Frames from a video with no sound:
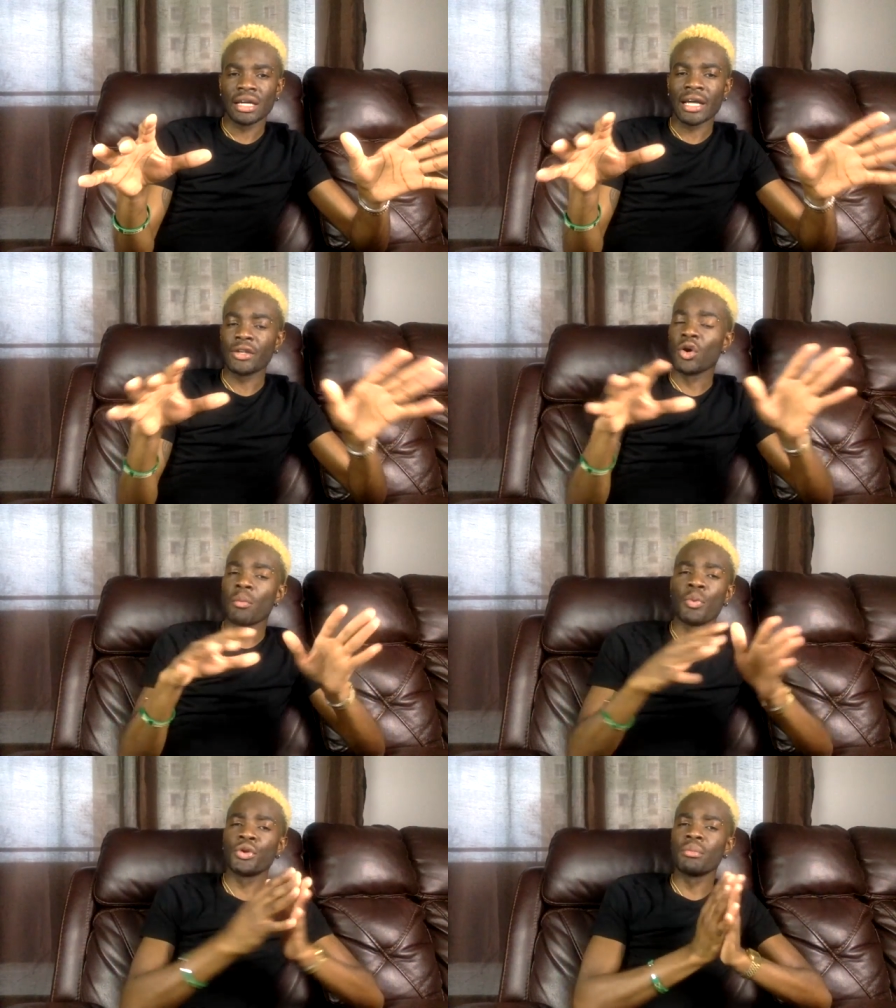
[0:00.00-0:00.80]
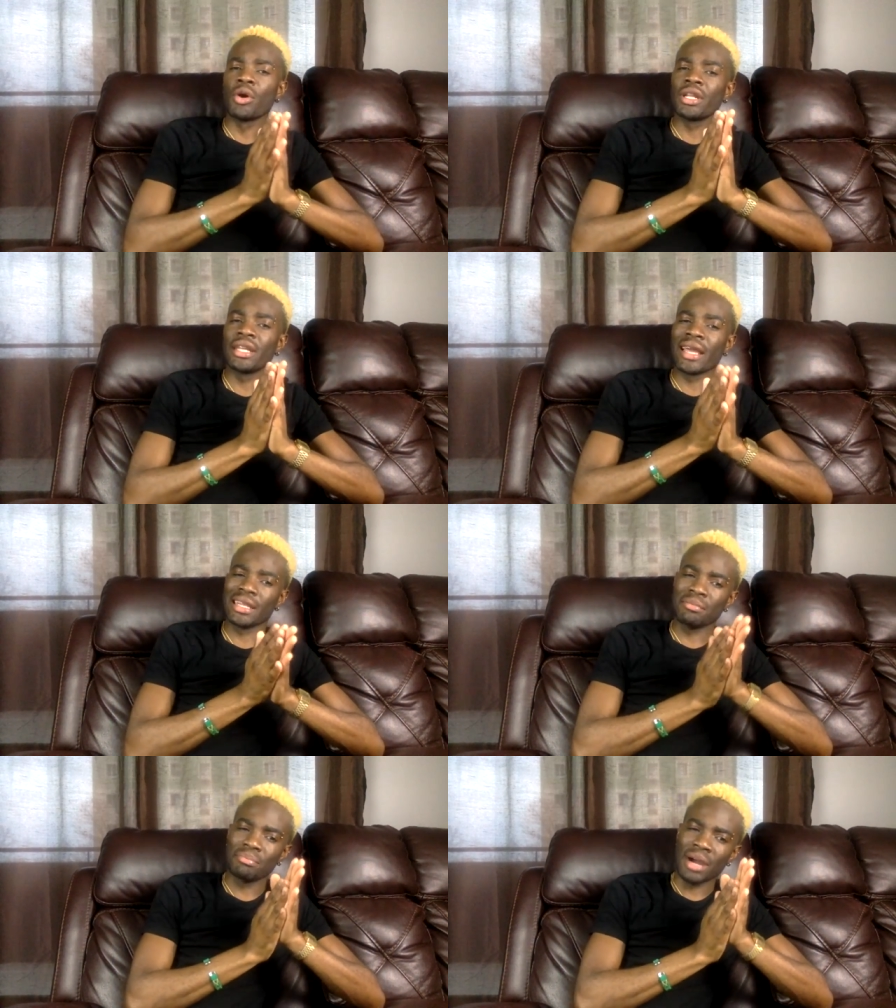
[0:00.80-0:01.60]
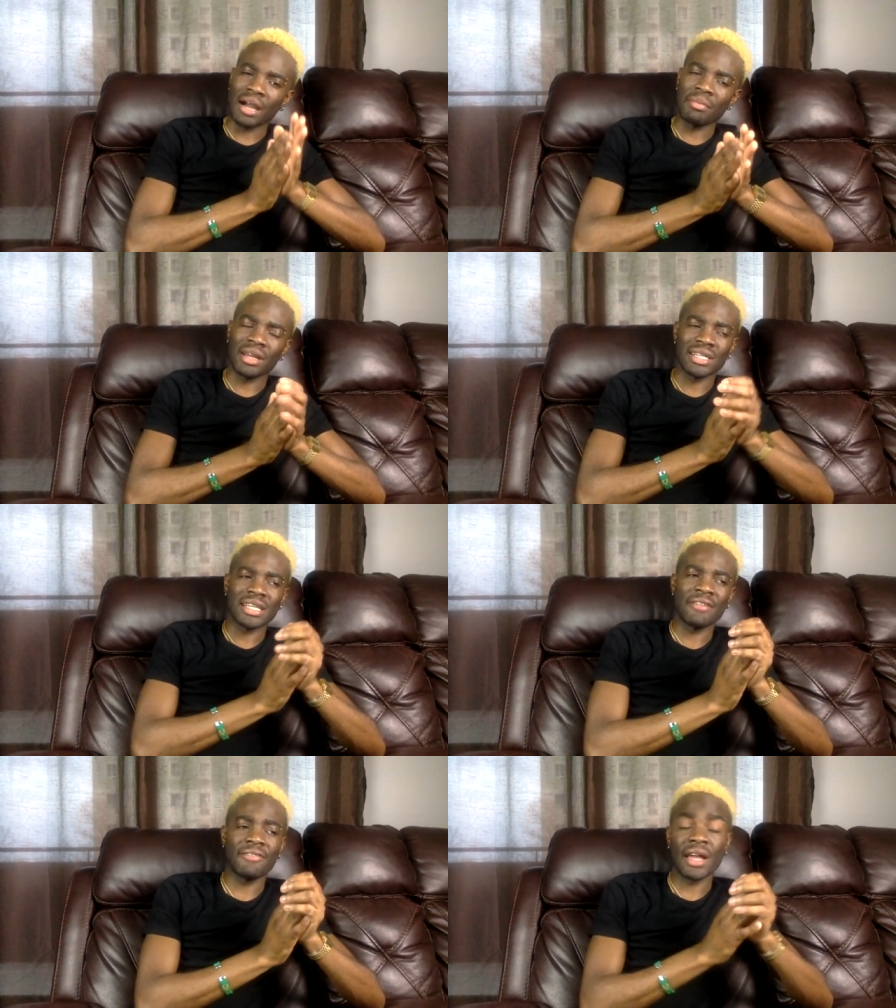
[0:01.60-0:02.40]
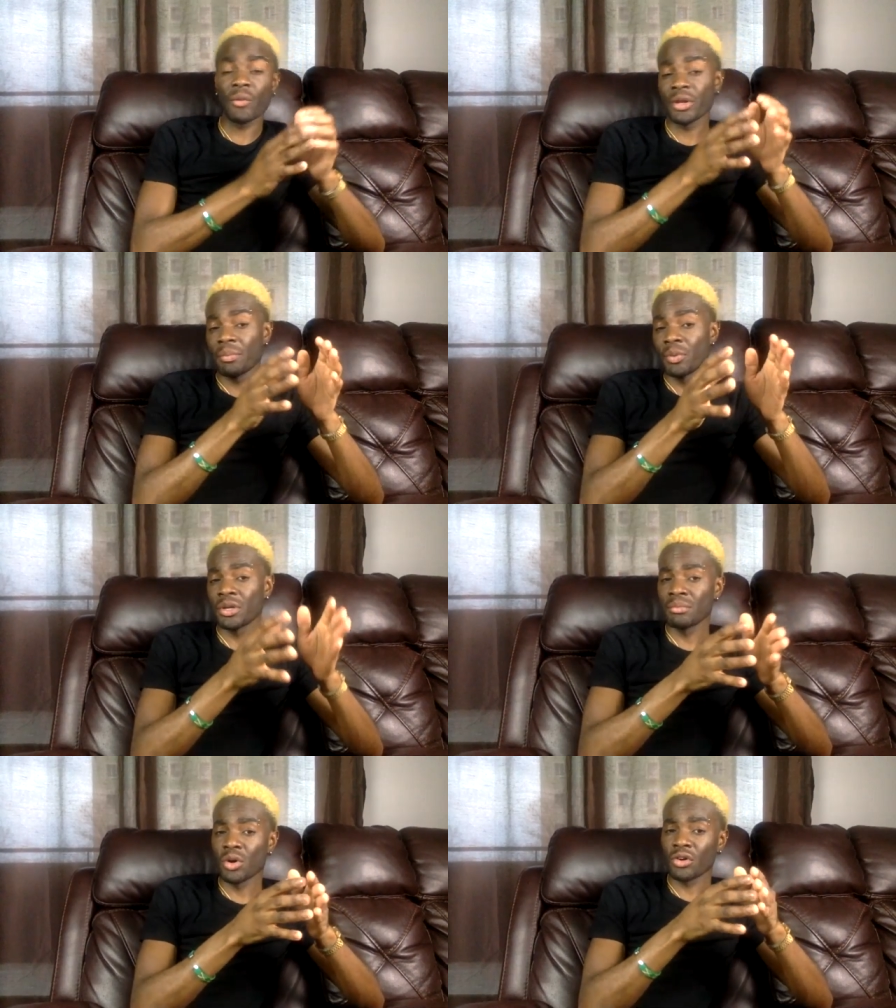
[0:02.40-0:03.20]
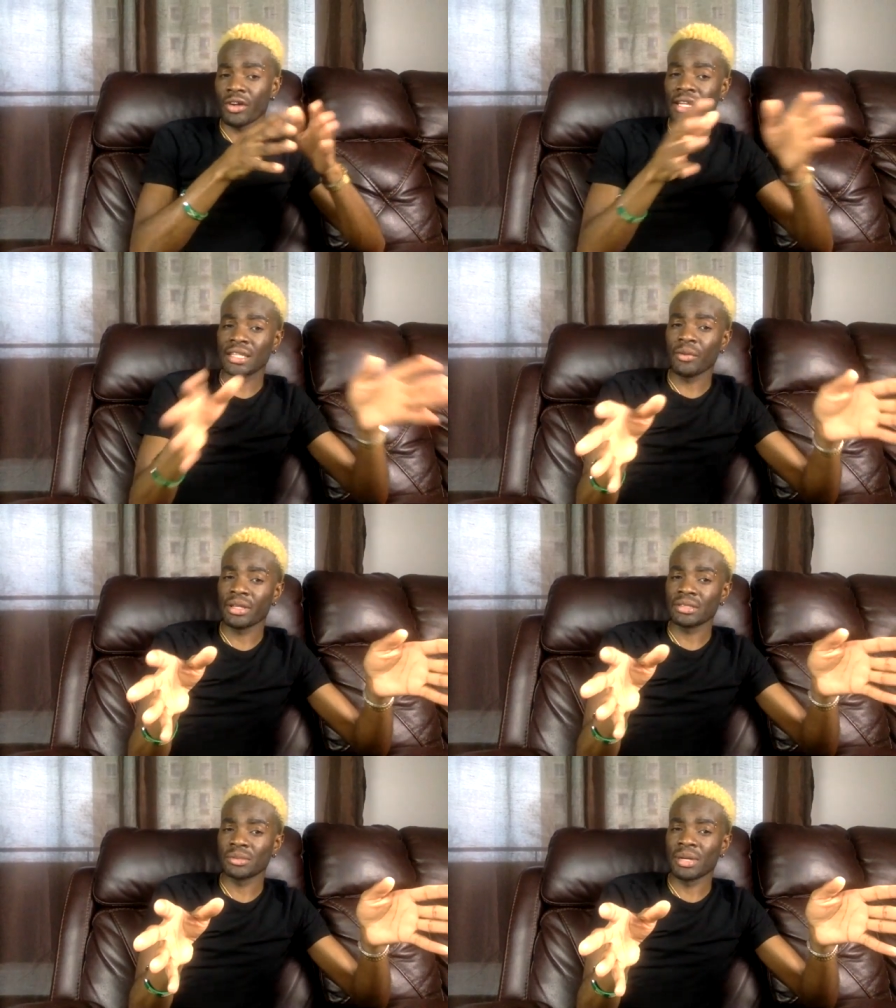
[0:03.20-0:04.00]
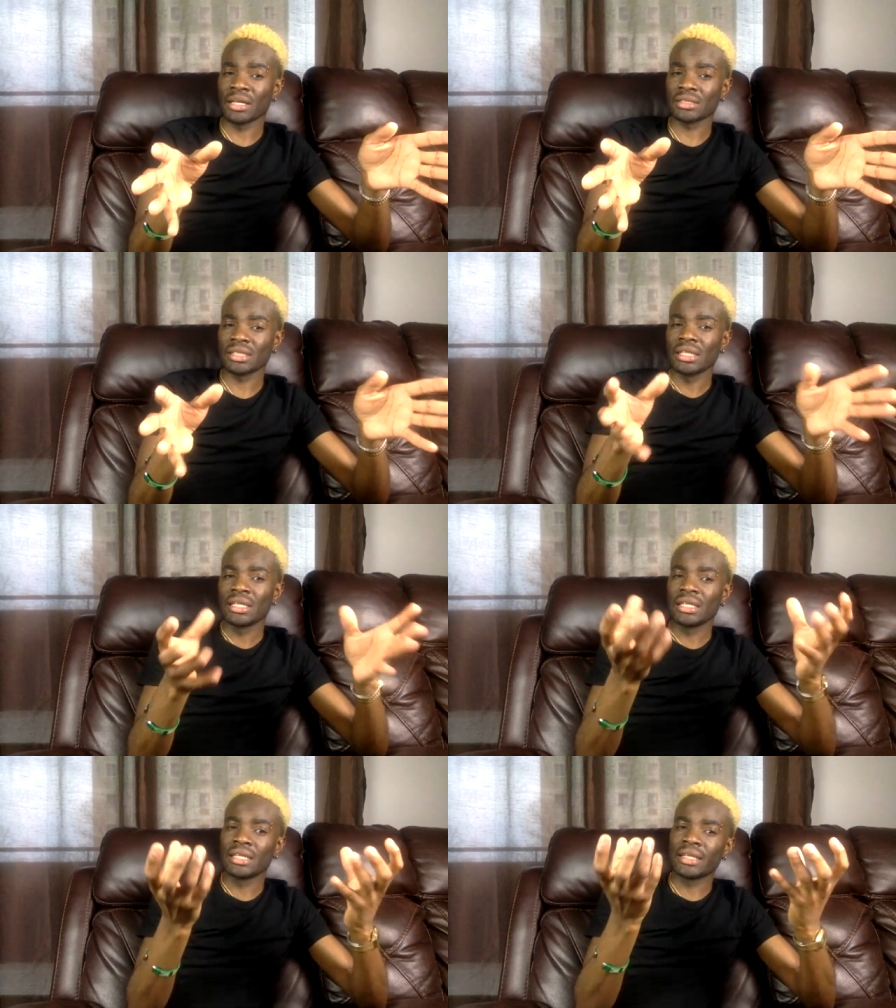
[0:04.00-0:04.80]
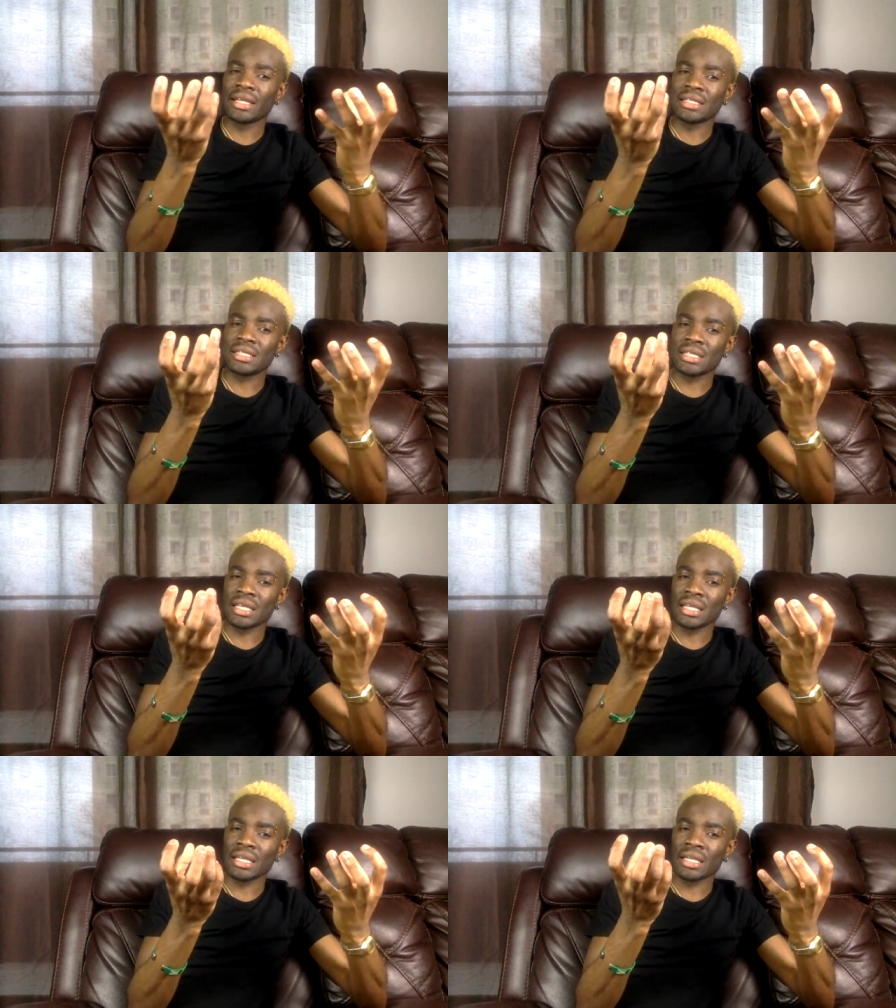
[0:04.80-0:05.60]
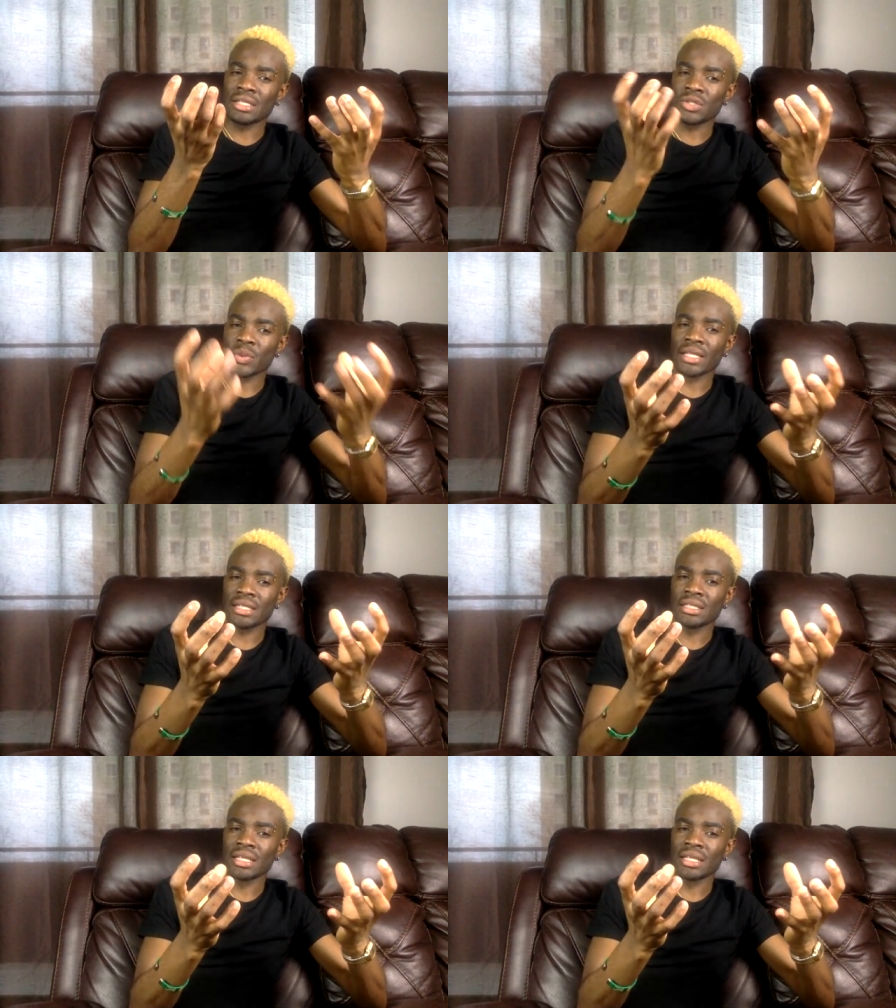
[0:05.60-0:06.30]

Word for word: and don't put the bun in any bag because i find when you put the bun right away into bags it gets it, it sweat